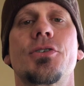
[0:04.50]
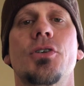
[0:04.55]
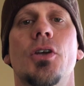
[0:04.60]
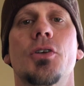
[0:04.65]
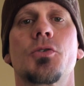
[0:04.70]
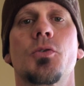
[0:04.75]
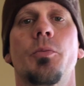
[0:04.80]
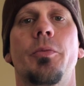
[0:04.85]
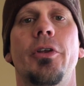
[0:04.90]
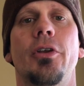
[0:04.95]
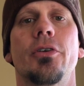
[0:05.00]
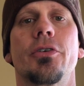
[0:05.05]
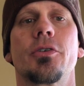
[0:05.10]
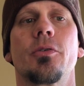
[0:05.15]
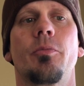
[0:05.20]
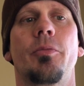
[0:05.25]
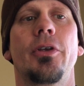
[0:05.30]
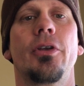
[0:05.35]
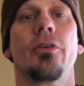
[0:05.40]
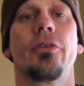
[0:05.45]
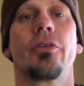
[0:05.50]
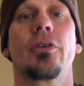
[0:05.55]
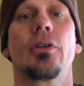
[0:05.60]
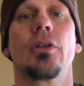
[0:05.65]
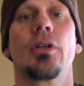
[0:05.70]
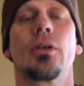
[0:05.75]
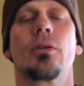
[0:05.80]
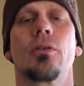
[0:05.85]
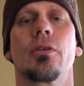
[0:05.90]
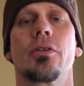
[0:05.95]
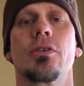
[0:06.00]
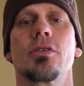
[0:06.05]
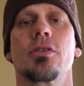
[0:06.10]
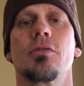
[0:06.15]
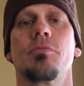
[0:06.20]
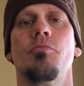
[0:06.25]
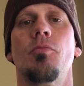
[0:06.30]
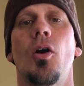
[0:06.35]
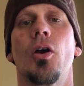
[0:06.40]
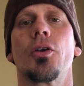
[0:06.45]
Joshua Peterson, Peterson Electric. This is
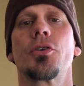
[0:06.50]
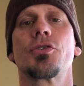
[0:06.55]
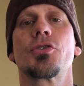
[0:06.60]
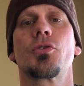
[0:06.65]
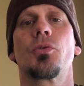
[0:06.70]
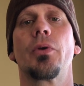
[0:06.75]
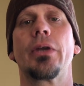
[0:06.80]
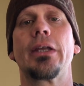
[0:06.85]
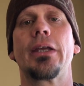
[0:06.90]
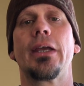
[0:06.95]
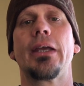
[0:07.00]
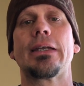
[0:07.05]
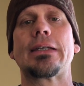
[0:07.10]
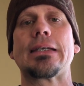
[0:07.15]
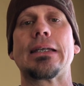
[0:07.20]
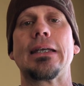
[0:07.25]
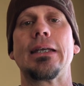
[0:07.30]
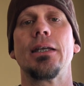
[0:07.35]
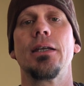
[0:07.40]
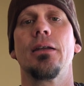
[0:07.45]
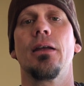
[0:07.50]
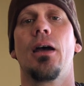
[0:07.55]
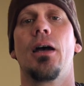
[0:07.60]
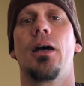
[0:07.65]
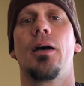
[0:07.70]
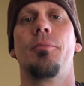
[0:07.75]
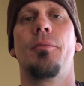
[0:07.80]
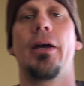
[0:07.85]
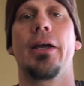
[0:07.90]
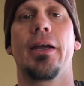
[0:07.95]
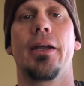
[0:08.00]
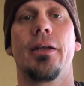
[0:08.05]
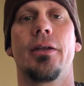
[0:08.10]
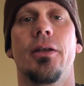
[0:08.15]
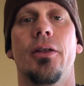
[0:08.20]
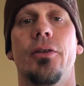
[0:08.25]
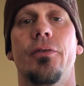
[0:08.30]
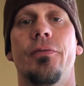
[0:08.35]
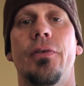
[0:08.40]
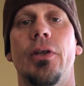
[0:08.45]
March 2018. Um, I got
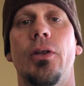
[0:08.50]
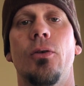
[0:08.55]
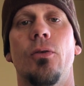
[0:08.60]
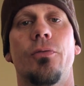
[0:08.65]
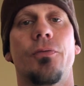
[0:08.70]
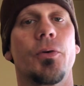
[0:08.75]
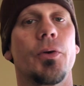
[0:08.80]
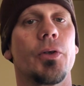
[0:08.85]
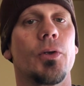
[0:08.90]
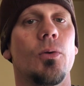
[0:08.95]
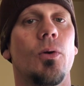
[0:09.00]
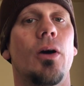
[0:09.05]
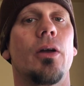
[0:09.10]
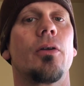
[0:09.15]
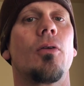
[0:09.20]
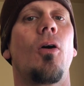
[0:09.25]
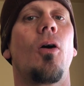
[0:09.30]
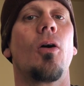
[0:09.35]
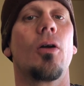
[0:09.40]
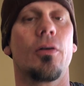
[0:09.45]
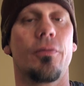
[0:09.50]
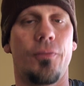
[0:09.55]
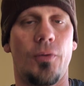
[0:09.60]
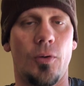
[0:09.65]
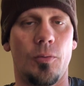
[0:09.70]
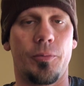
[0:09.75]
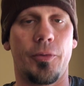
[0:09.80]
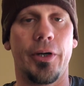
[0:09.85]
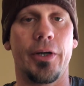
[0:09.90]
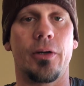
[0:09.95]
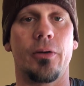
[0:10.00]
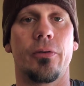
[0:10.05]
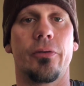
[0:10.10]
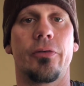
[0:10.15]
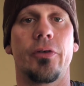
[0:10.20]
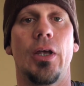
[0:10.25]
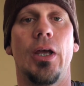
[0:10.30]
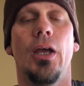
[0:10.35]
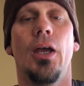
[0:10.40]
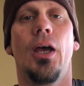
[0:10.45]
another video for you on arc fault breakers.